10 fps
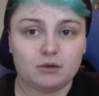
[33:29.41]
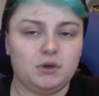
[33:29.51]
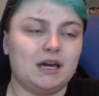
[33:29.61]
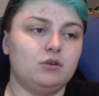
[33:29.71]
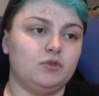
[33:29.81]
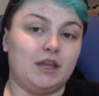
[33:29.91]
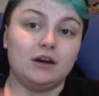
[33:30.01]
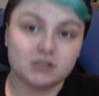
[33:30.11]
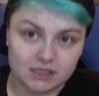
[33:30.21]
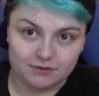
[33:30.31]
And now that we got
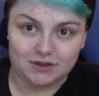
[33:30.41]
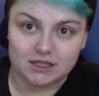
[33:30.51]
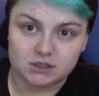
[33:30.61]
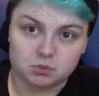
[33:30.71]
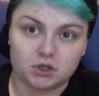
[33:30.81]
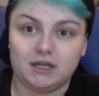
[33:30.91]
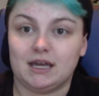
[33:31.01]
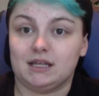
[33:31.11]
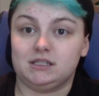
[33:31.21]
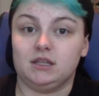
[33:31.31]
over the hair significance, we're
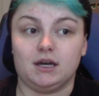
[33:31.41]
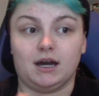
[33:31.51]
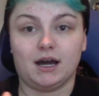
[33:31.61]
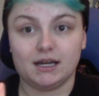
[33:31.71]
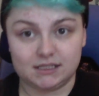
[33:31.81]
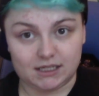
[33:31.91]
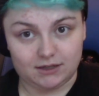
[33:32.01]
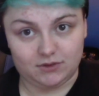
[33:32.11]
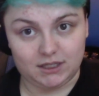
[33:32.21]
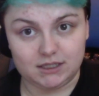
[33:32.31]
going to get into the eye
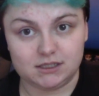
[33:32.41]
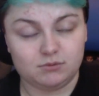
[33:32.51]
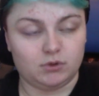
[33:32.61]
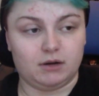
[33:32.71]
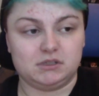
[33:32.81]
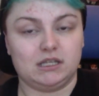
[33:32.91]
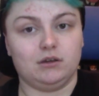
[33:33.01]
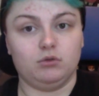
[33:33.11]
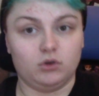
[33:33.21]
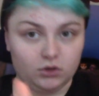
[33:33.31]
significance. What I
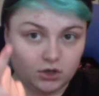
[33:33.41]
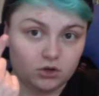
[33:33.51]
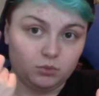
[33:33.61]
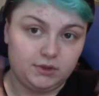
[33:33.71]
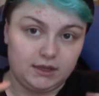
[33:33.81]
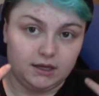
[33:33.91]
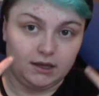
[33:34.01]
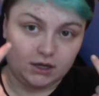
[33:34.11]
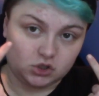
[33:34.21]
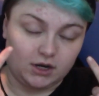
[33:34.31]
was telling you earlier
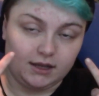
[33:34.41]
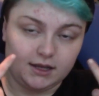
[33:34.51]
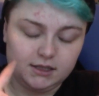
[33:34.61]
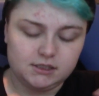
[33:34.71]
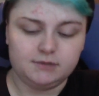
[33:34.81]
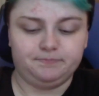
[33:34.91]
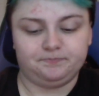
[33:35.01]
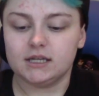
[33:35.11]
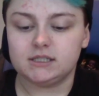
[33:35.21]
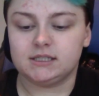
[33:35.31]
with the extra highlights.
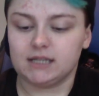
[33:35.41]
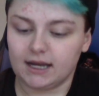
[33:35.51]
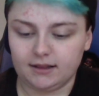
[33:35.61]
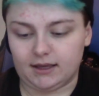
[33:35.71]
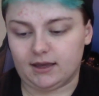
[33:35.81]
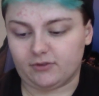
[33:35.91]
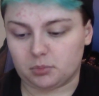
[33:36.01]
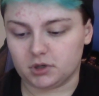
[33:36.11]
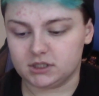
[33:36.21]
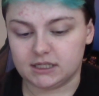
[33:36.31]
Eyes dilate if a
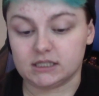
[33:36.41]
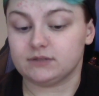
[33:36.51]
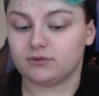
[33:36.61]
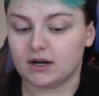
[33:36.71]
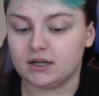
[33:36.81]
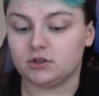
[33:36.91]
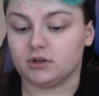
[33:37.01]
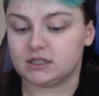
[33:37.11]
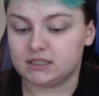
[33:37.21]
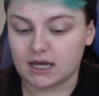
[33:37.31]
person is frightened or
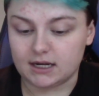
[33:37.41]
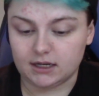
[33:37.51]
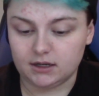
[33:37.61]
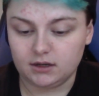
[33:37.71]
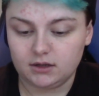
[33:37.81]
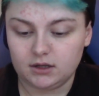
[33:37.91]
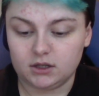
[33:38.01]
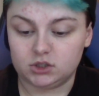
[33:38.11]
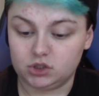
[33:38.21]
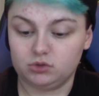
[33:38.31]
excited
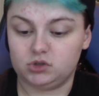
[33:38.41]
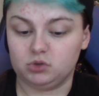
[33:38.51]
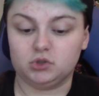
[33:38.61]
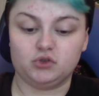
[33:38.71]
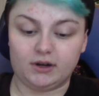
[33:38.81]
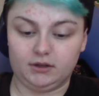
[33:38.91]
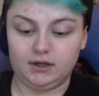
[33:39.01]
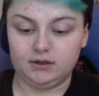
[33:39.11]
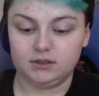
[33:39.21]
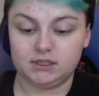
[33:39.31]
due to adrenaline.
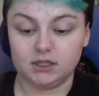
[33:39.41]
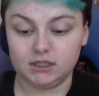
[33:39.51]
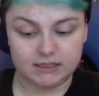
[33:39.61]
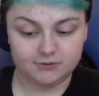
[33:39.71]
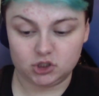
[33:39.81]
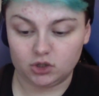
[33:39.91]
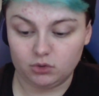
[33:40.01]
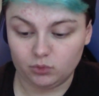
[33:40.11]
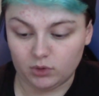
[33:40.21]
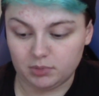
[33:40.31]
Studies have
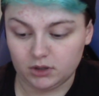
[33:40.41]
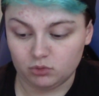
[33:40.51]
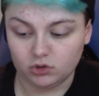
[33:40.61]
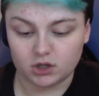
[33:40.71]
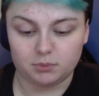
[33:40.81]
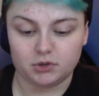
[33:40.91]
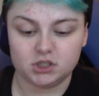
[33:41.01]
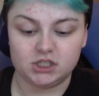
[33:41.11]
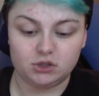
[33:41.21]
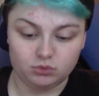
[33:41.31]
shown when you look at a
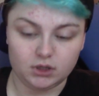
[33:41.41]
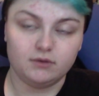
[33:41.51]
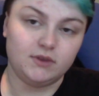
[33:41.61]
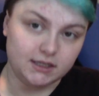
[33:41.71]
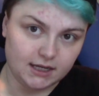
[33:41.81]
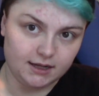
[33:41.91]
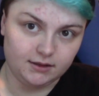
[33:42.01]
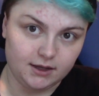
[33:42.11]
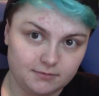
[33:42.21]
person you love, they dilate.